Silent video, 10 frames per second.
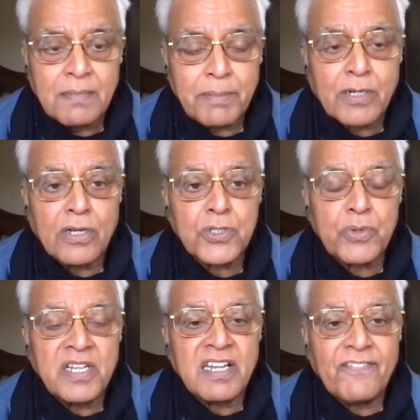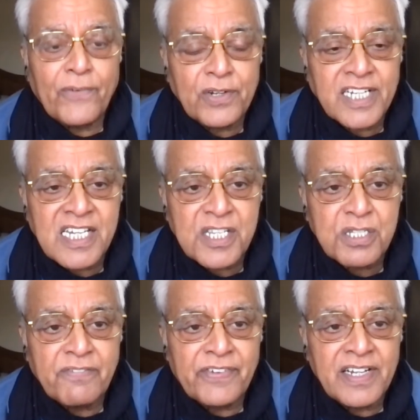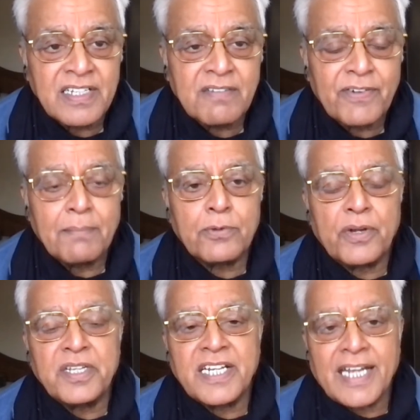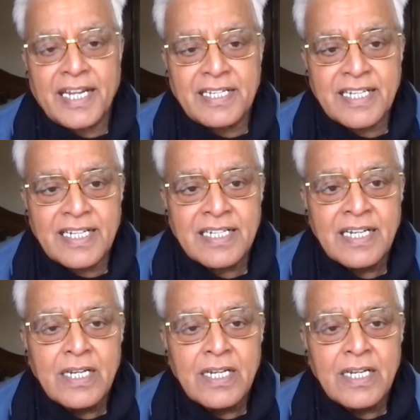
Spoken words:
because 2014 is different from 2019.